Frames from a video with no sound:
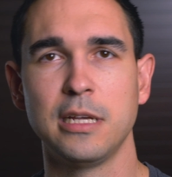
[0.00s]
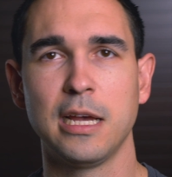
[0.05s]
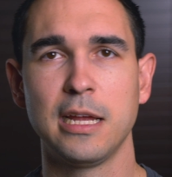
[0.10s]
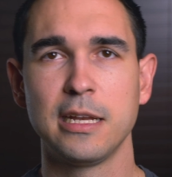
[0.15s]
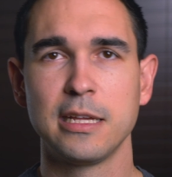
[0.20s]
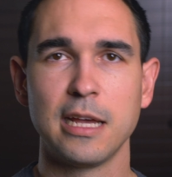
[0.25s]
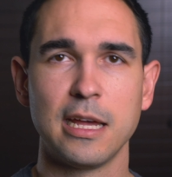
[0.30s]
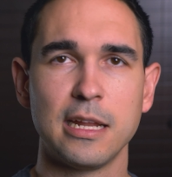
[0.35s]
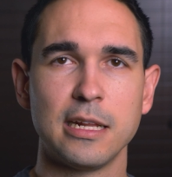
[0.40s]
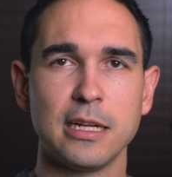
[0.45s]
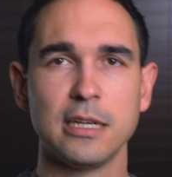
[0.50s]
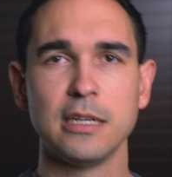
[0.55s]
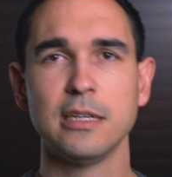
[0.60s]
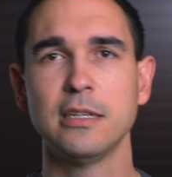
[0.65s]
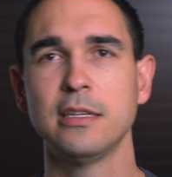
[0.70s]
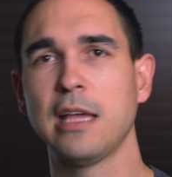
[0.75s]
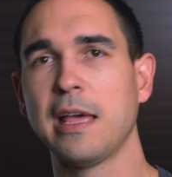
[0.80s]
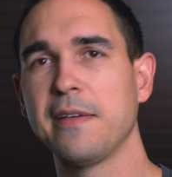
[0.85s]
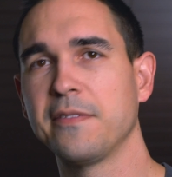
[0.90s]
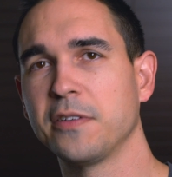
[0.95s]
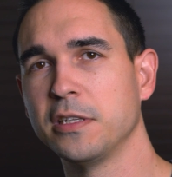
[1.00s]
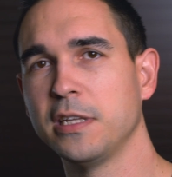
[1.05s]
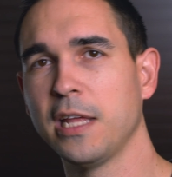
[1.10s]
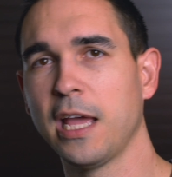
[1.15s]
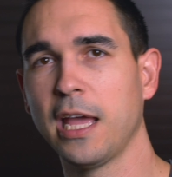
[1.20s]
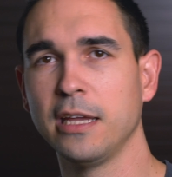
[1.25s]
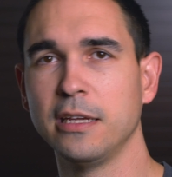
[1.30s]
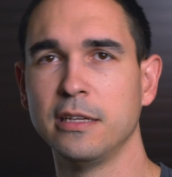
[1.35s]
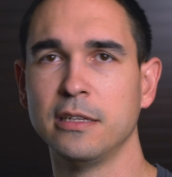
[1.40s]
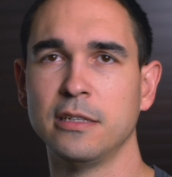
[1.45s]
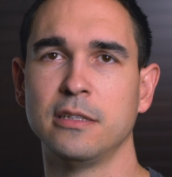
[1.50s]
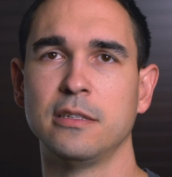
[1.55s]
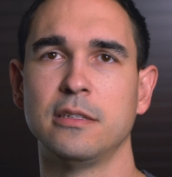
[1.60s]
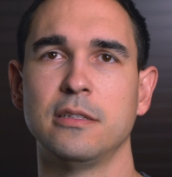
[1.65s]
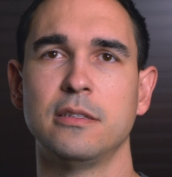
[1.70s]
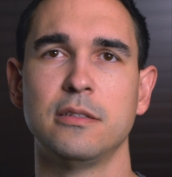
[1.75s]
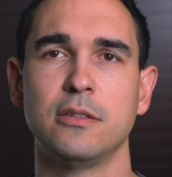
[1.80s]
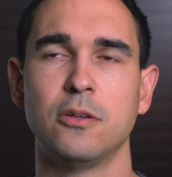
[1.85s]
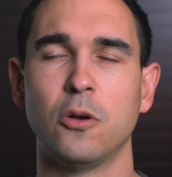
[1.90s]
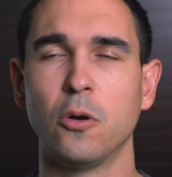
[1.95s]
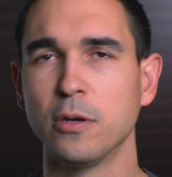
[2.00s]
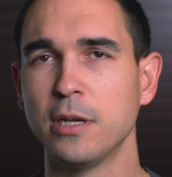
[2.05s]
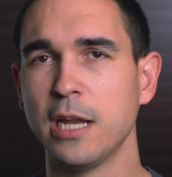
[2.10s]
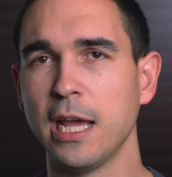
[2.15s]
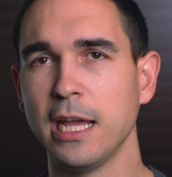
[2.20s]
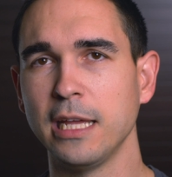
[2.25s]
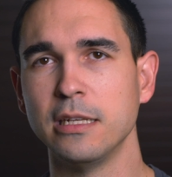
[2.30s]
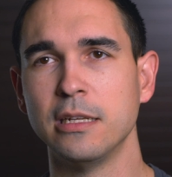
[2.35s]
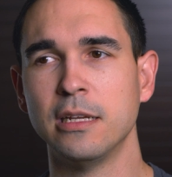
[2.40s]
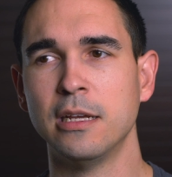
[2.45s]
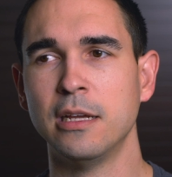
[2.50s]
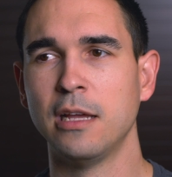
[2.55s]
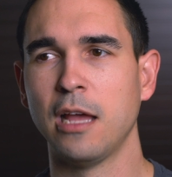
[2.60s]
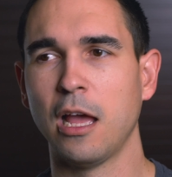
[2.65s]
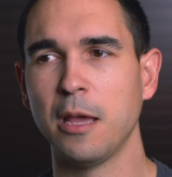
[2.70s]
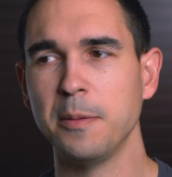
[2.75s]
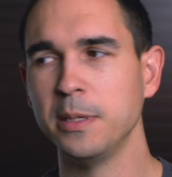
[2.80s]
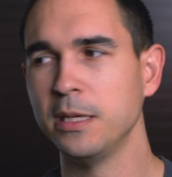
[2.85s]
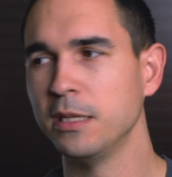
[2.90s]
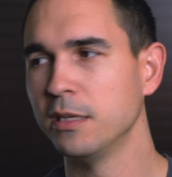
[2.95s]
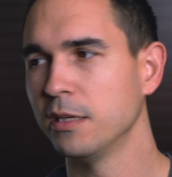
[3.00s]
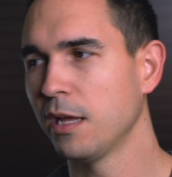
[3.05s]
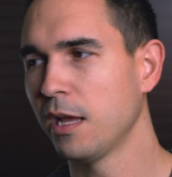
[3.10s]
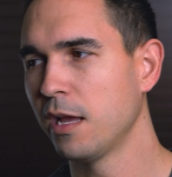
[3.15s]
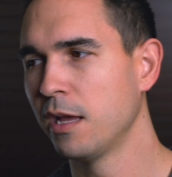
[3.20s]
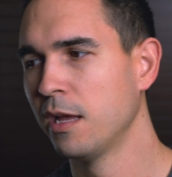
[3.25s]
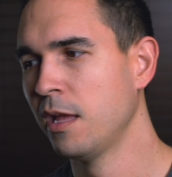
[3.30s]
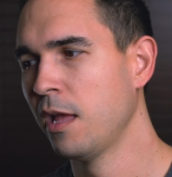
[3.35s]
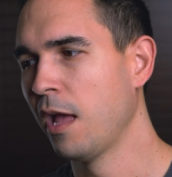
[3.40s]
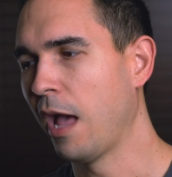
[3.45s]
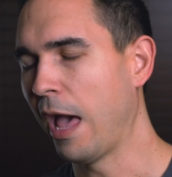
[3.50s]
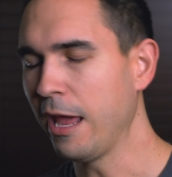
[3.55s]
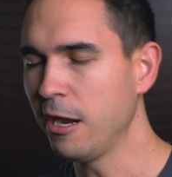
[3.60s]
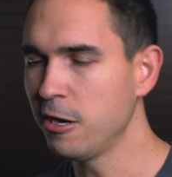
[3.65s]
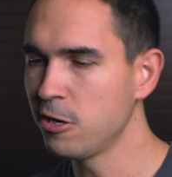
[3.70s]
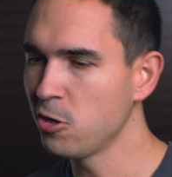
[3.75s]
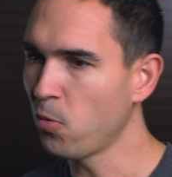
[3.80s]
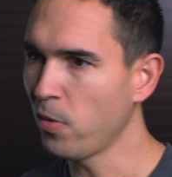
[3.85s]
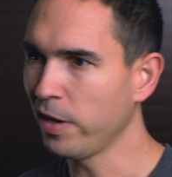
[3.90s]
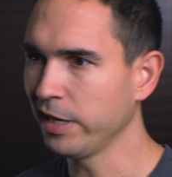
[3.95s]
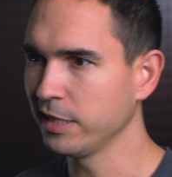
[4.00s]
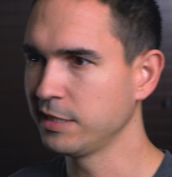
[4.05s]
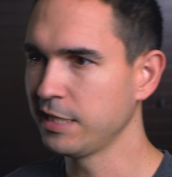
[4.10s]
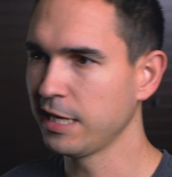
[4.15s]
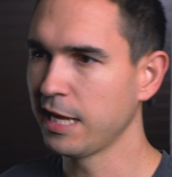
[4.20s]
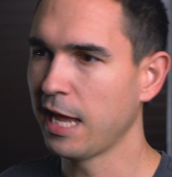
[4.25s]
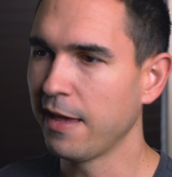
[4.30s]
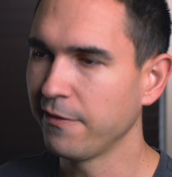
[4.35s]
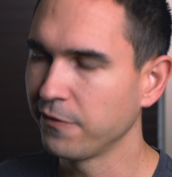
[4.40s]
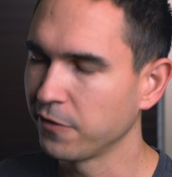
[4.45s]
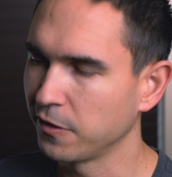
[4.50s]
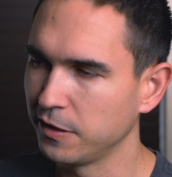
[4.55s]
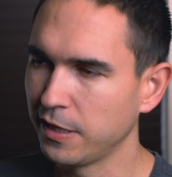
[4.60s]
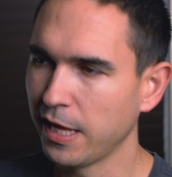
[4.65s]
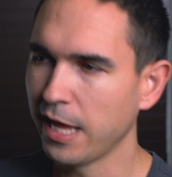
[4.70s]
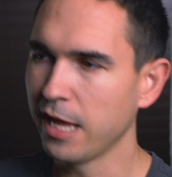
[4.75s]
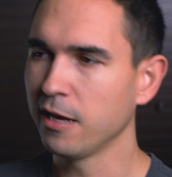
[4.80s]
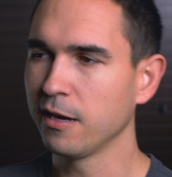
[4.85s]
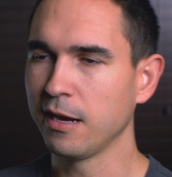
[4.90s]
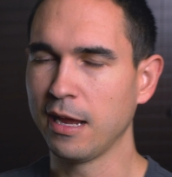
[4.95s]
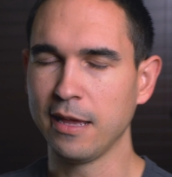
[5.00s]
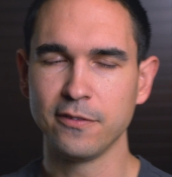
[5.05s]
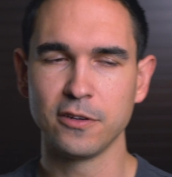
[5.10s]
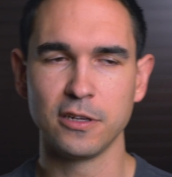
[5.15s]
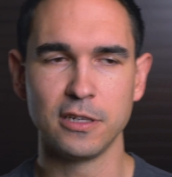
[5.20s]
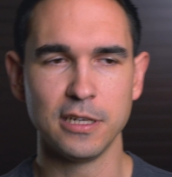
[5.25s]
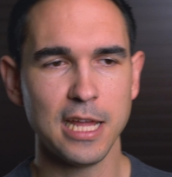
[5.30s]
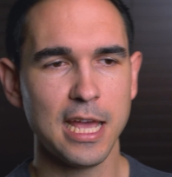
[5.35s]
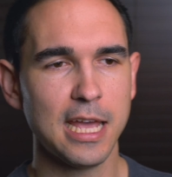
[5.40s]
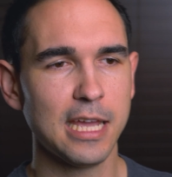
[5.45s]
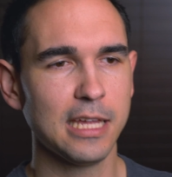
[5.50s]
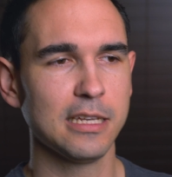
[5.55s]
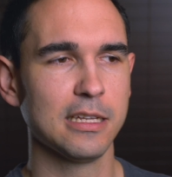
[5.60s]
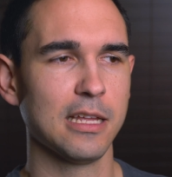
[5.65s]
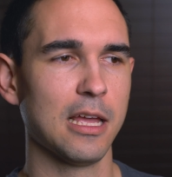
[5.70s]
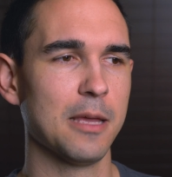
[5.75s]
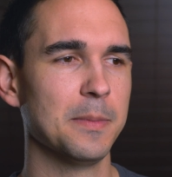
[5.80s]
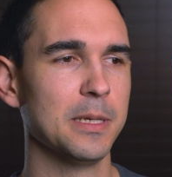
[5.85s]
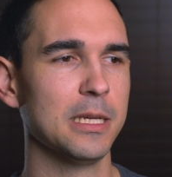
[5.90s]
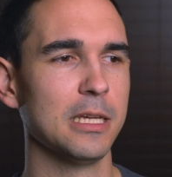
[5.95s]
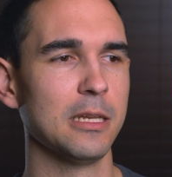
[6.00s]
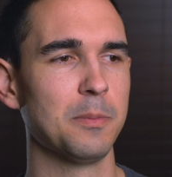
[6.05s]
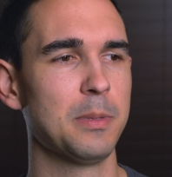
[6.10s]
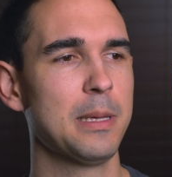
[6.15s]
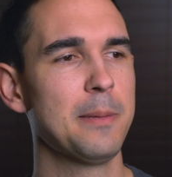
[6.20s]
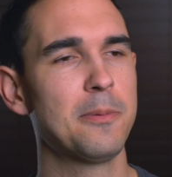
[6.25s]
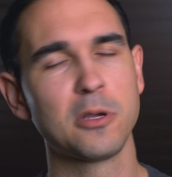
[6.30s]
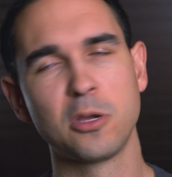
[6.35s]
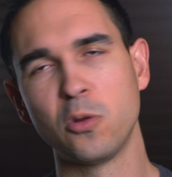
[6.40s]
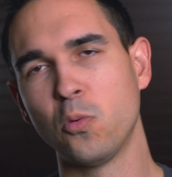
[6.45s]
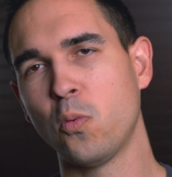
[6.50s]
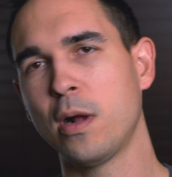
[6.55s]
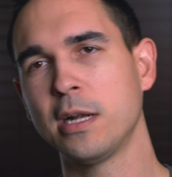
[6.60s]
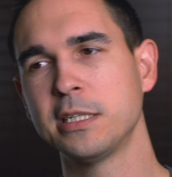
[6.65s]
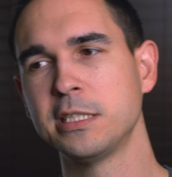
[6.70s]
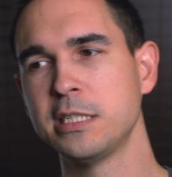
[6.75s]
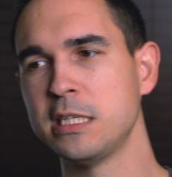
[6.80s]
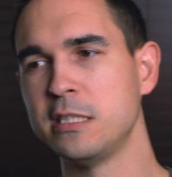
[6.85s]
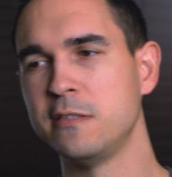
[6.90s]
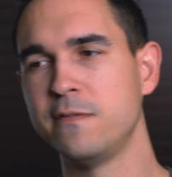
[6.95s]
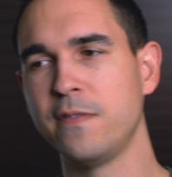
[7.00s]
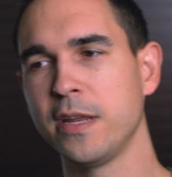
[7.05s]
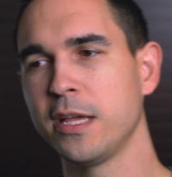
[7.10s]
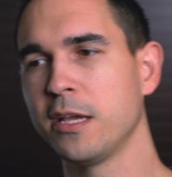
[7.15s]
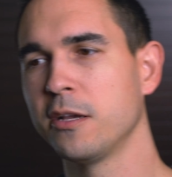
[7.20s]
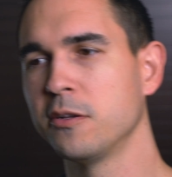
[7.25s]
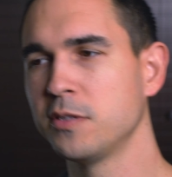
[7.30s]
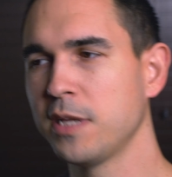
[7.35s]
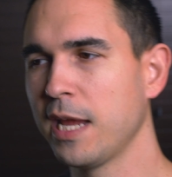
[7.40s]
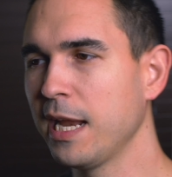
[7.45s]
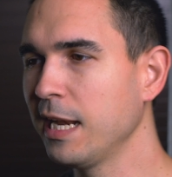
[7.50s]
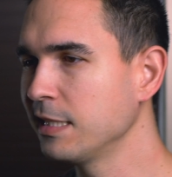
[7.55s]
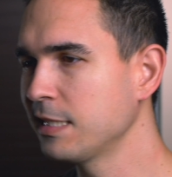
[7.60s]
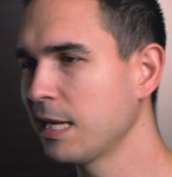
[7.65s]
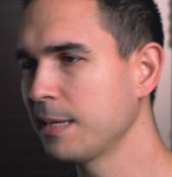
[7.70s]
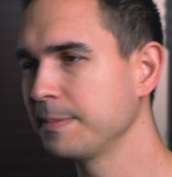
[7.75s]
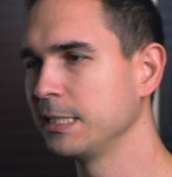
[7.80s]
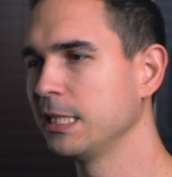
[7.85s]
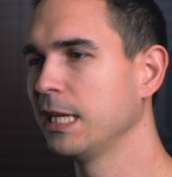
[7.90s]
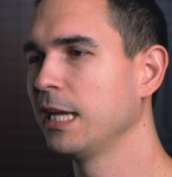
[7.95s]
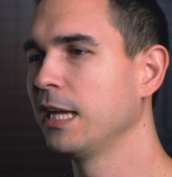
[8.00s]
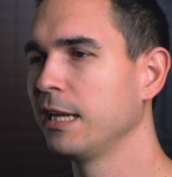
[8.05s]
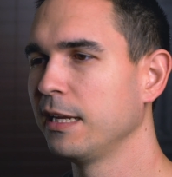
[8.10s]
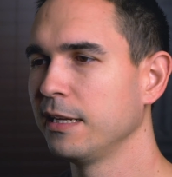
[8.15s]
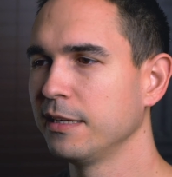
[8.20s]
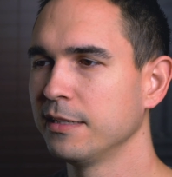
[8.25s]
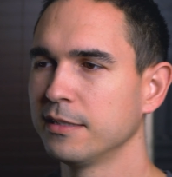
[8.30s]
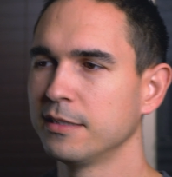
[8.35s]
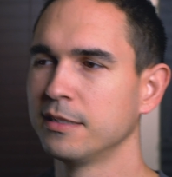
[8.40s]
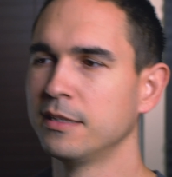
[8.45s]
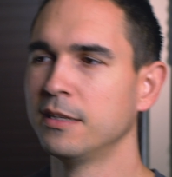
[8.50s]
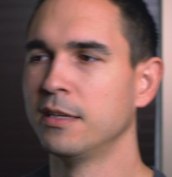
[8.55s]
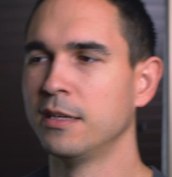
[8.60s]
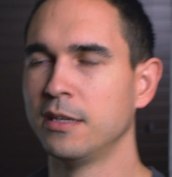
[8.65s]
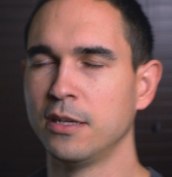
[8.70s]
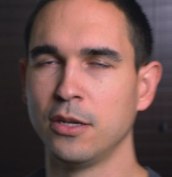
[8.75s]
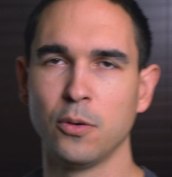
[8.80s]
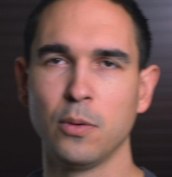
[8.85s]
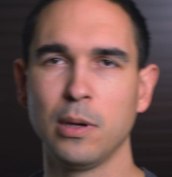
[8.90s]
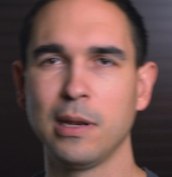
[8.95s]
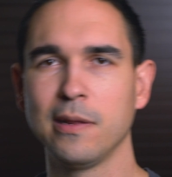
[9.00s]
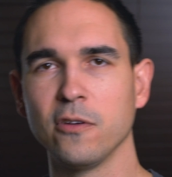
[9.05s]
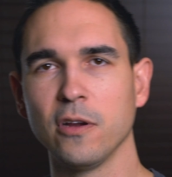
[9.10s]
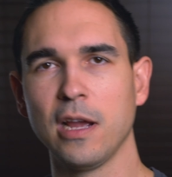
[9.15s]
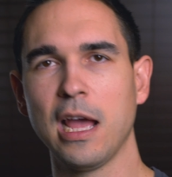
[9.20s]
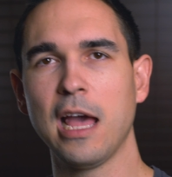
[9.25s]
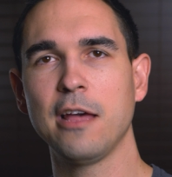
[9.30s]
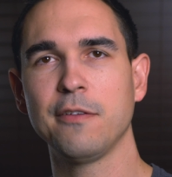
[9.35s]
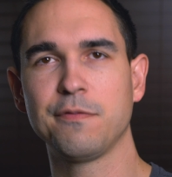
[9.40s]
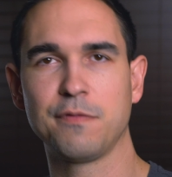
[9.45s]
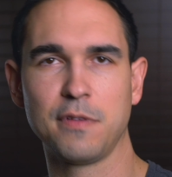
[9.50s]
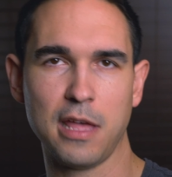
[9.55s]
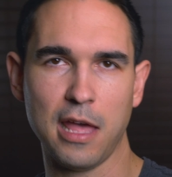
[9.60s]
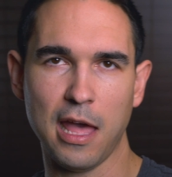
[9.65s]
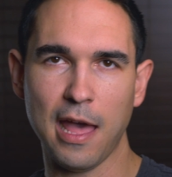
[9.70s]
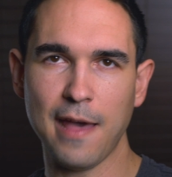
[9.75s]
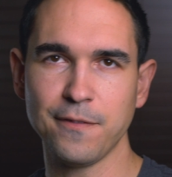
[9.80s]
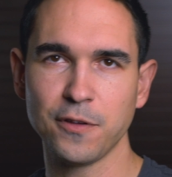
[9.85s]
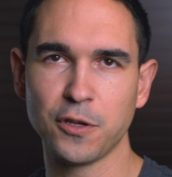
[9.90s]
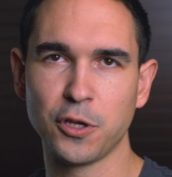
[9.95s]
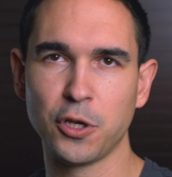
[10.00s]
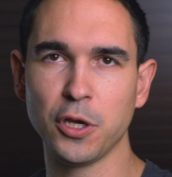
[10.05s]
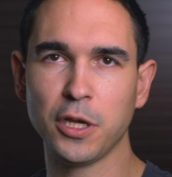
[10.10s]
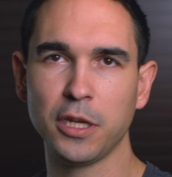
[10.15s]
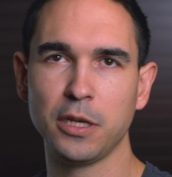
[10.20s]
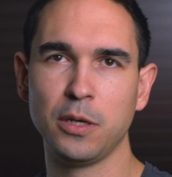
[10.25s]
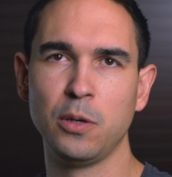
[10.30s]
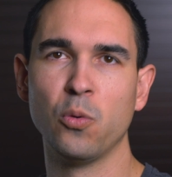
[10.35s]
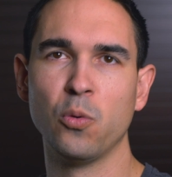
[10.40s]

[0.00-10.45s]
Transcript: Yada yada. Have a good day. Or night. I mean, I don't know why I say have a good day or have a good night. I mean, people can watch these videos any time of day. Whatever. Have have a good